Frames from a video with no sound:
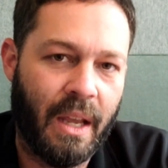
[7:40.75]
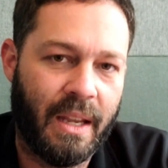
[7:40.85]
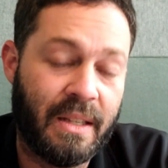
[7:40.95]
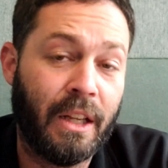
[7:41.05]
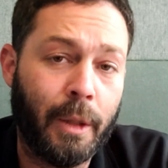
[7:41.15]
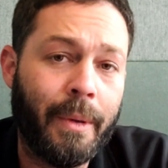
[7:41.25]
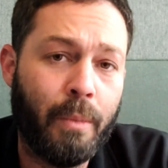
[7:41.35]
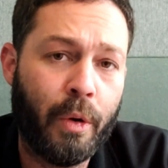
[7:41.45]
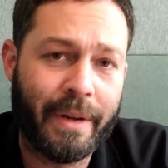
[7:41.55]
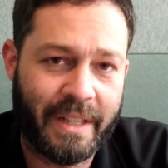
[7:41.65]
is a little bit
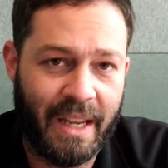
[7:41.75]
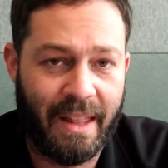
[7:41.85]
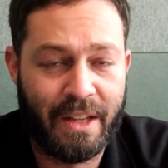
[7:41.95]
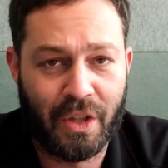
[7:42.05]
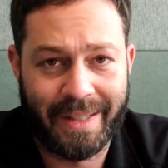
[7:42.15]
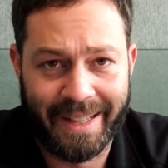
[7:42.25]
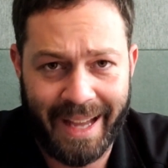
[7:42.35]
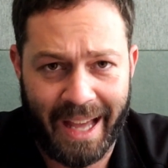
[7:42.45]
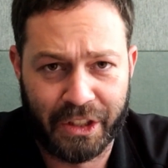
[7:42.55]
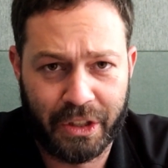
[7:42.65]
more risky than just in
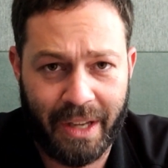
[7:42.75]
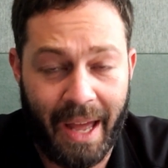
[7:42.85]
cash,